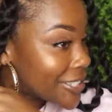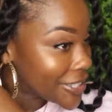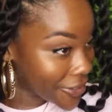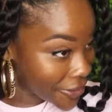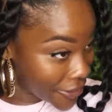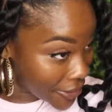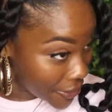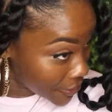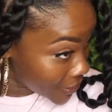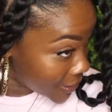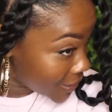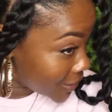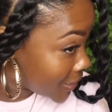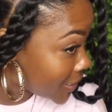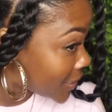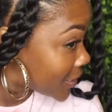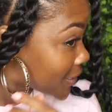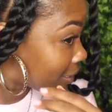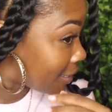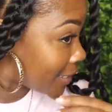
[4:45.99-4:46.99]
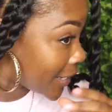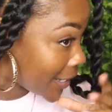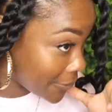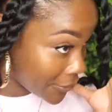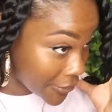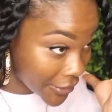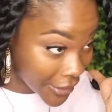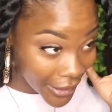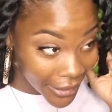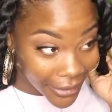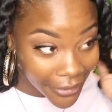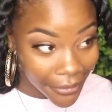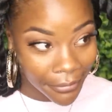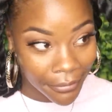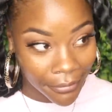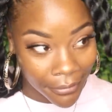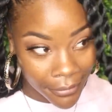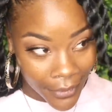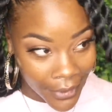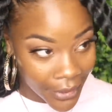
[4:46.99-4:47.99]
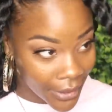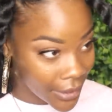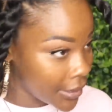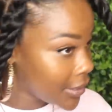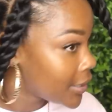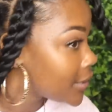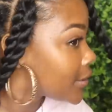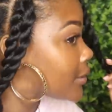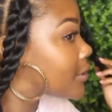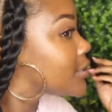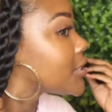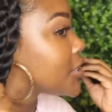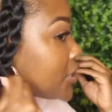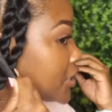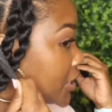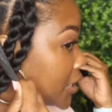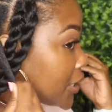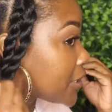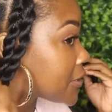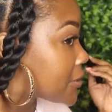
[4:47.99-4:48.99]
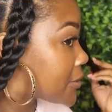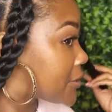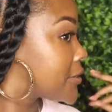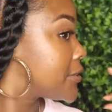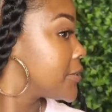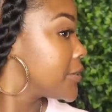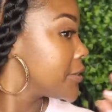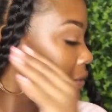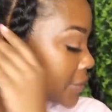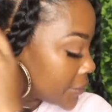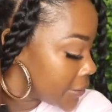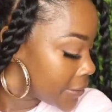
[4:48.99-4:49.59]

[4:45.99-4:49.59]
it's 3.06 and I've done six.